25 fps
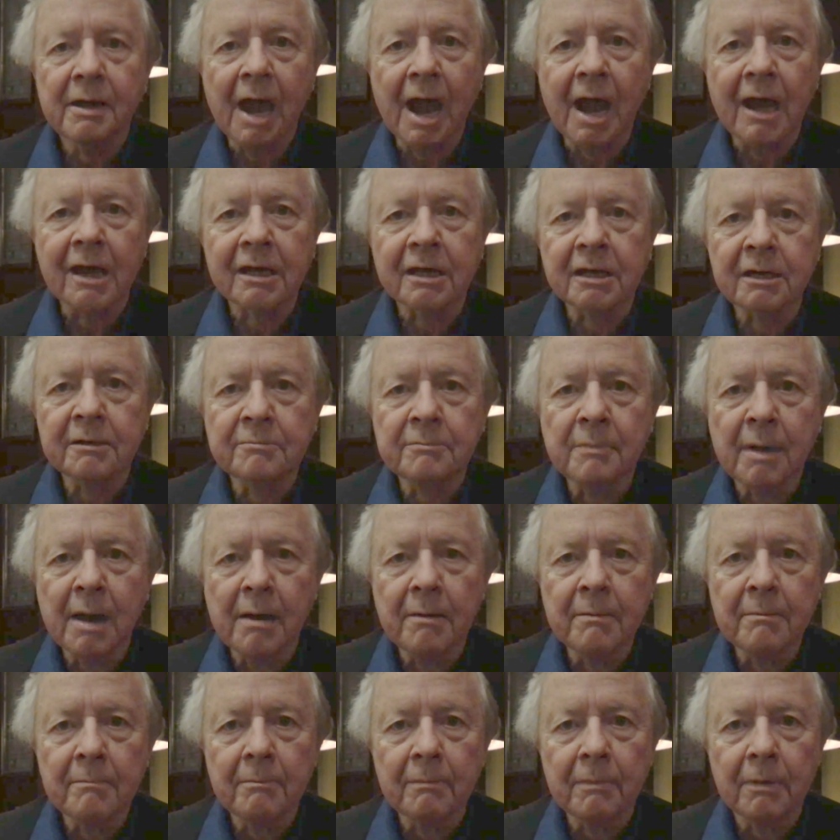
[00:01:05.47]
I
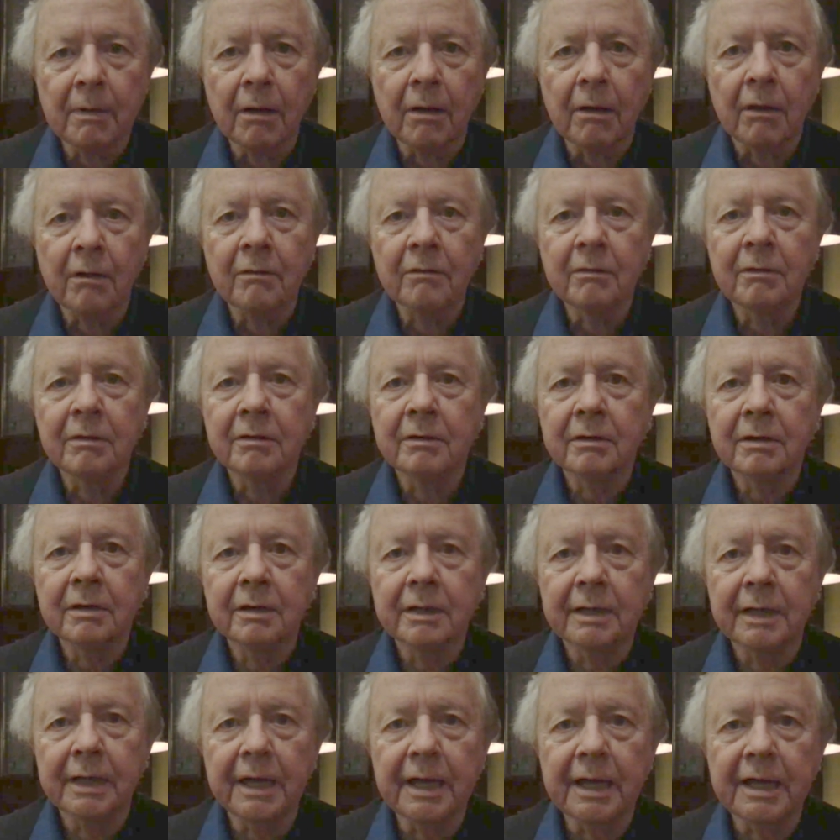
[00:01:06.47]
remember
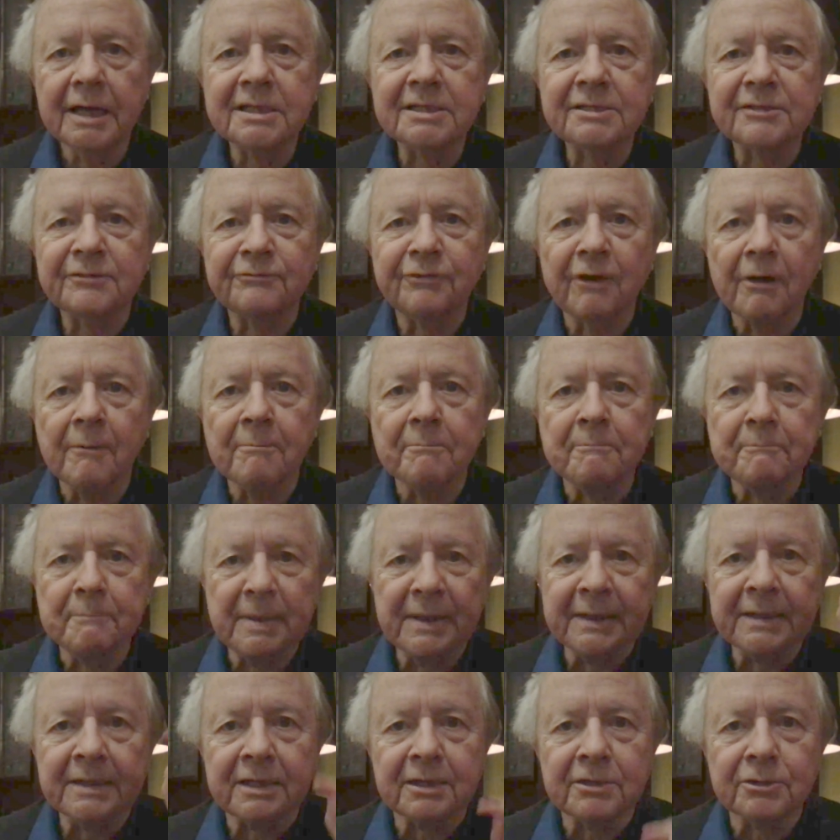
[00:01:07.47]
it's
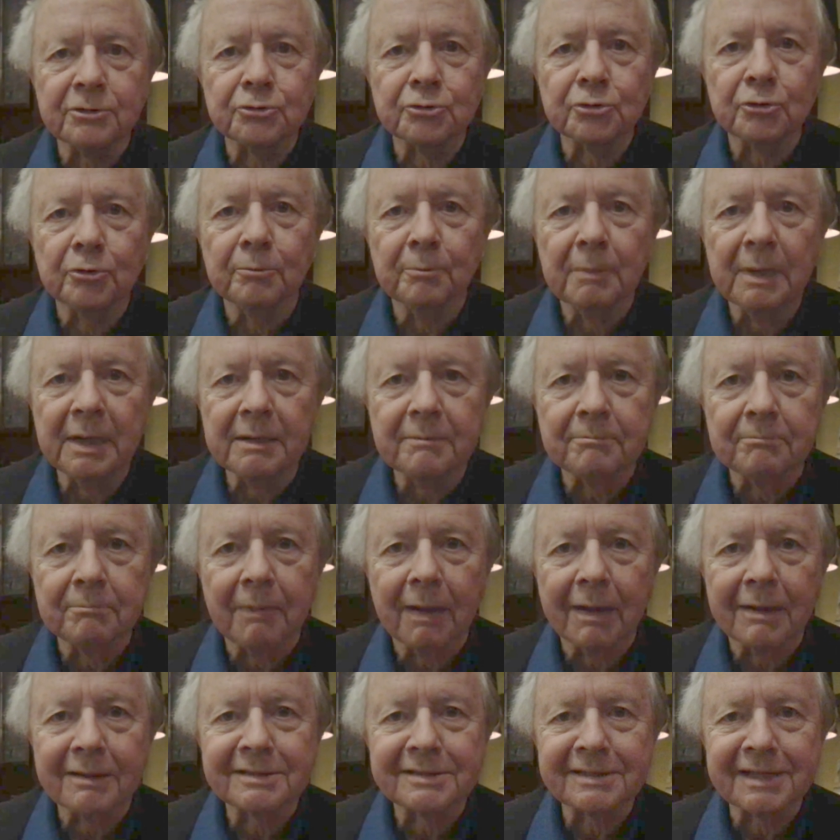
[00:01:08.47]
forbidden to meet
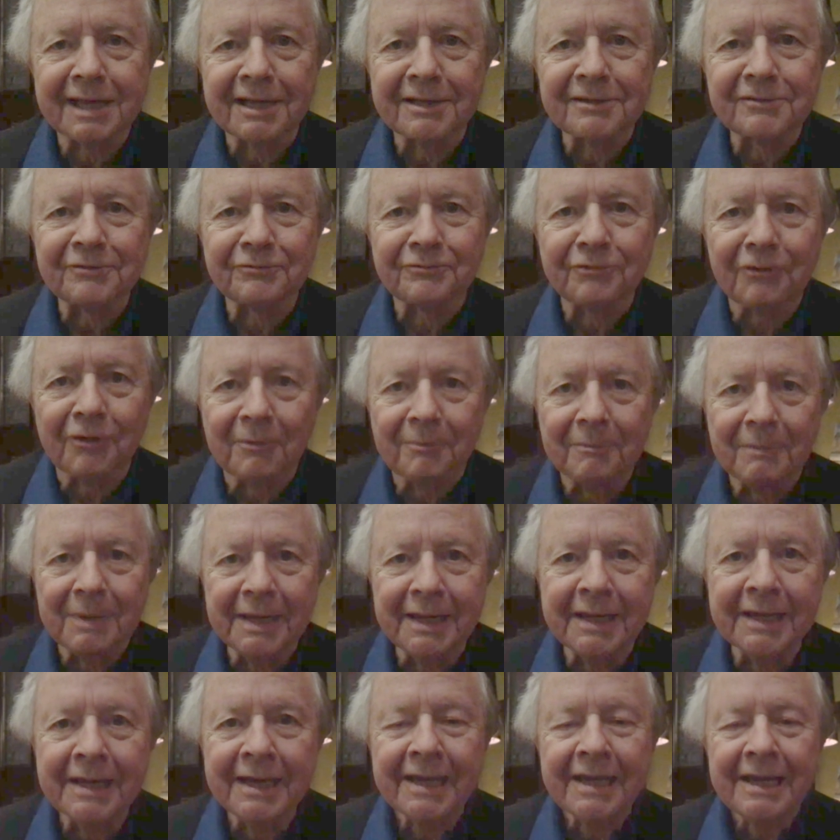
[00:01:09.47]
Max Ernst for
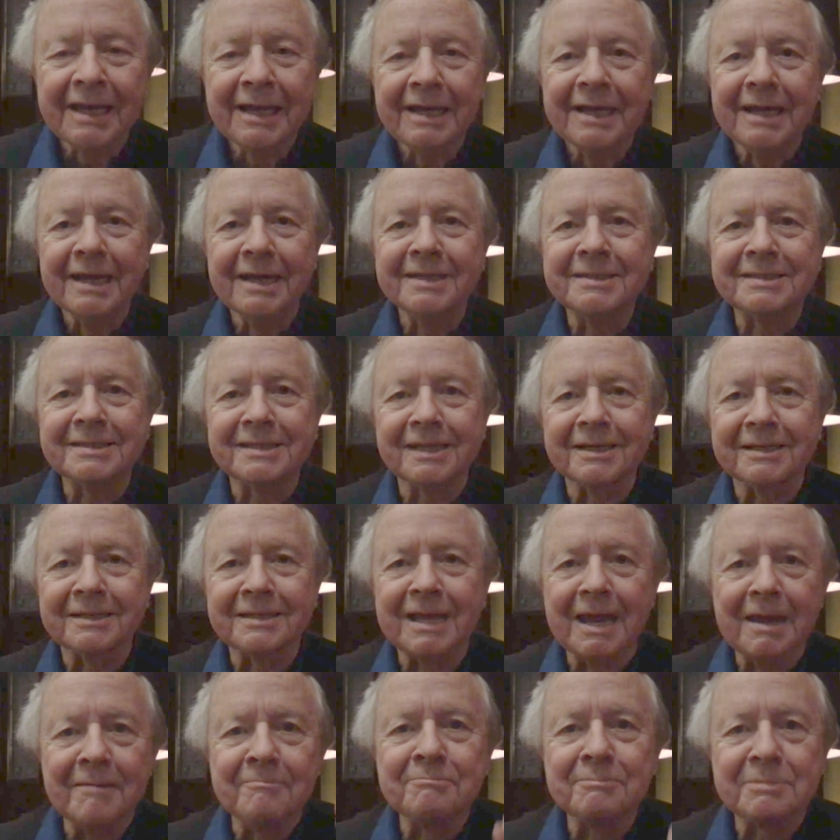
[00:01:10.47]
me. It's a
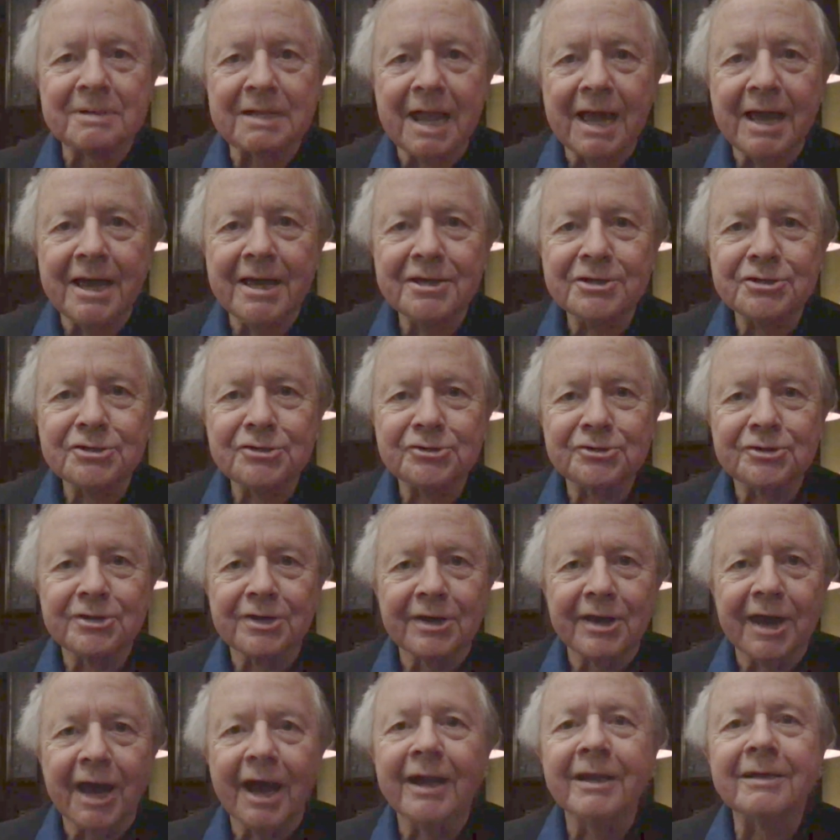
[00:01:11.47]

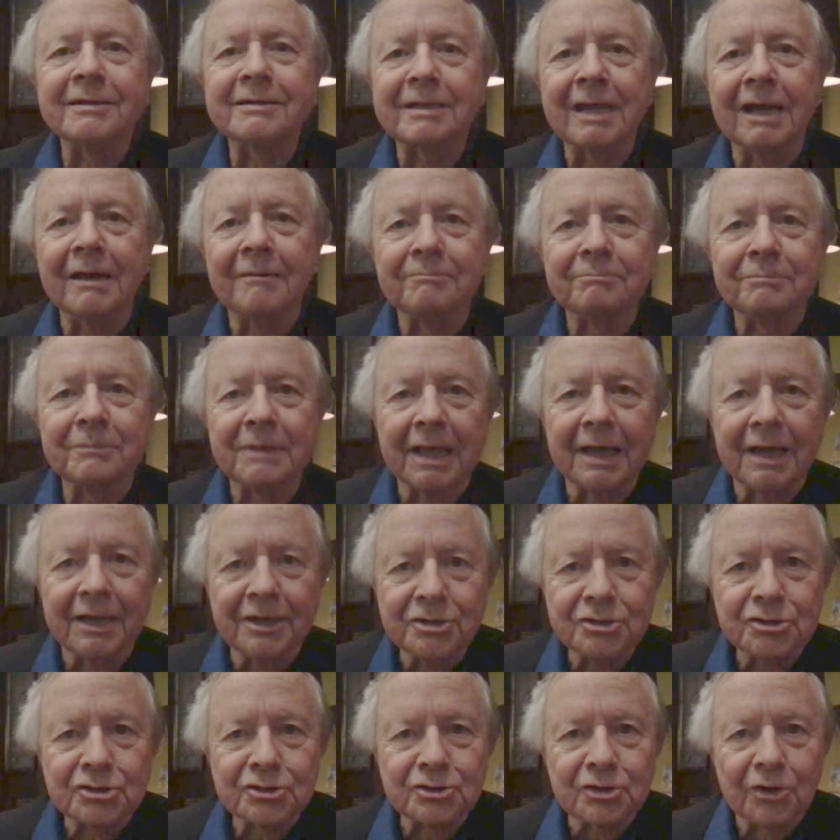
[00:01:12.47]
temptation, like
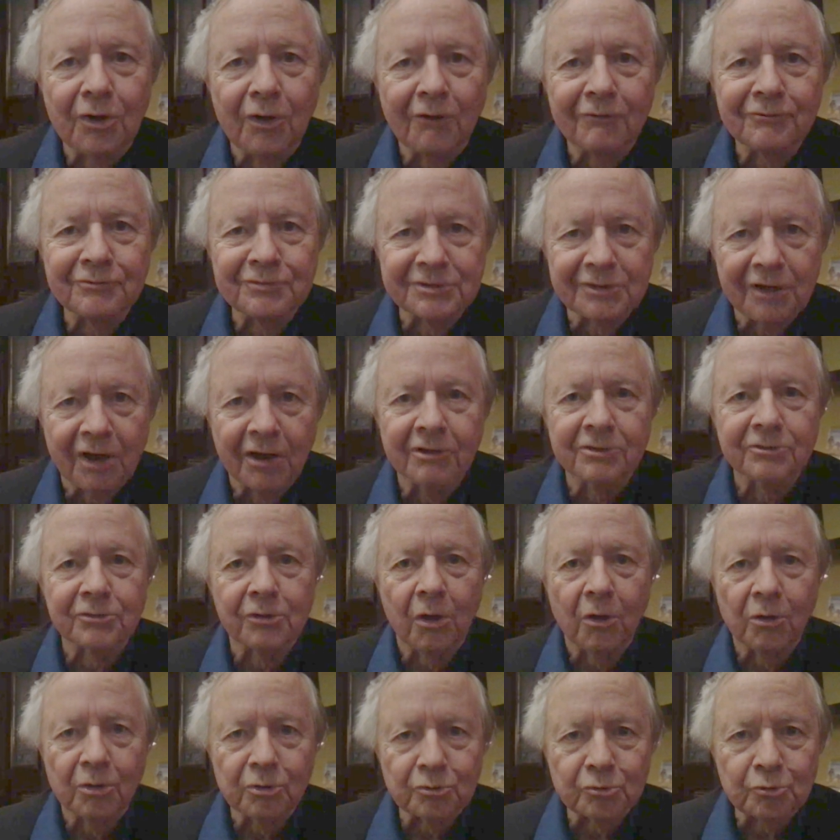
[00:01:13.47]
Temptation of Saint
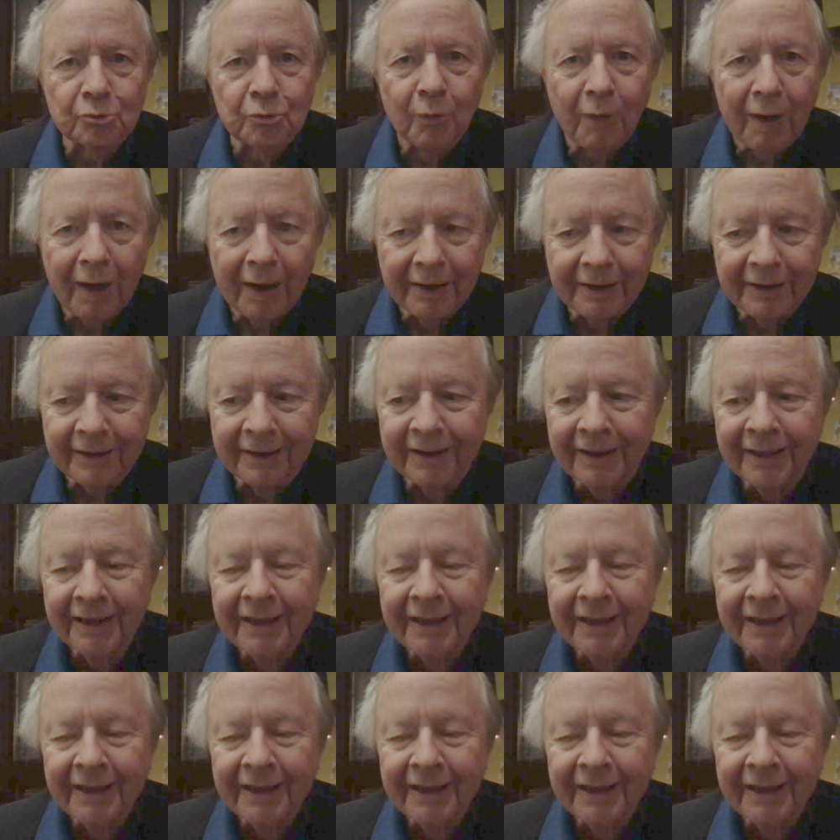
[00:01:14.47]
Antoine.